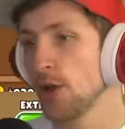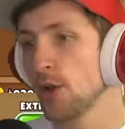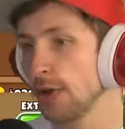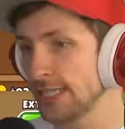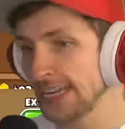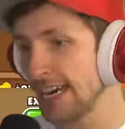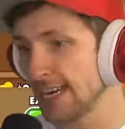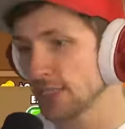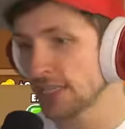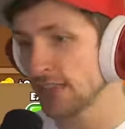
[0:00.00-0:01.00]
Which, again,
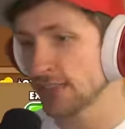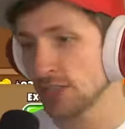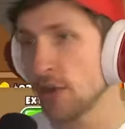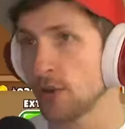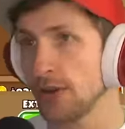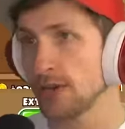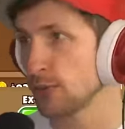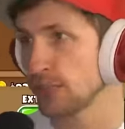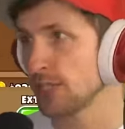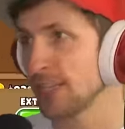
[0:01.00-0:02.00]
it just gives us all rares,
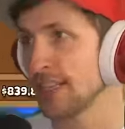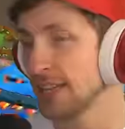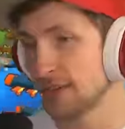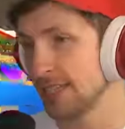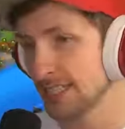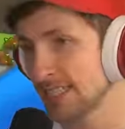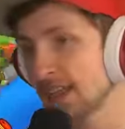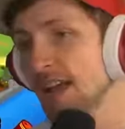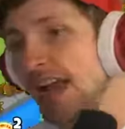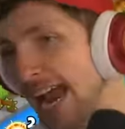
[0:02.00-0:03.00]
which is hilarious.
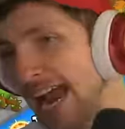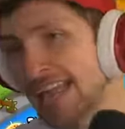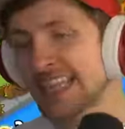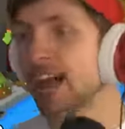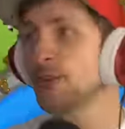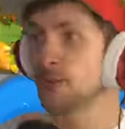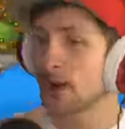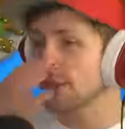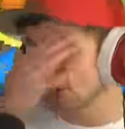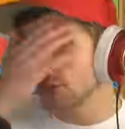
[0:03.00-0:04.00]
And that was
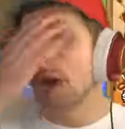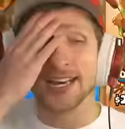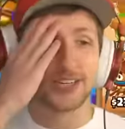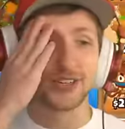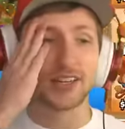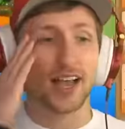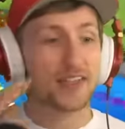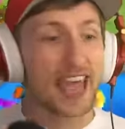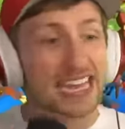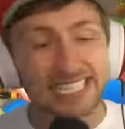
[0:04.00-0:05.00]
around 200.
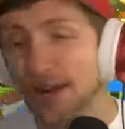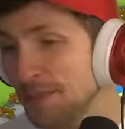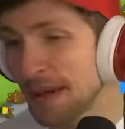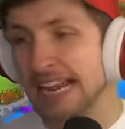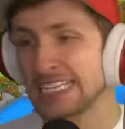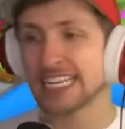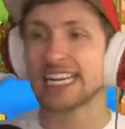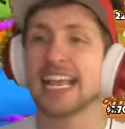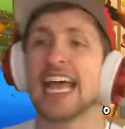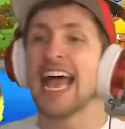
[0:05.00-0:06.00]
That's
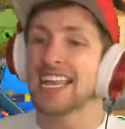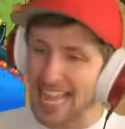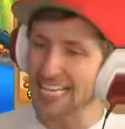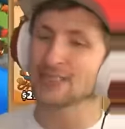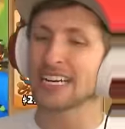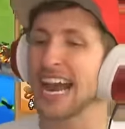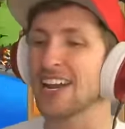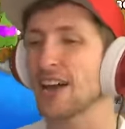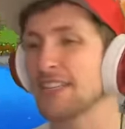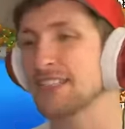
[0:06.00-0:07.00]
amazing. And that's what's going to end on this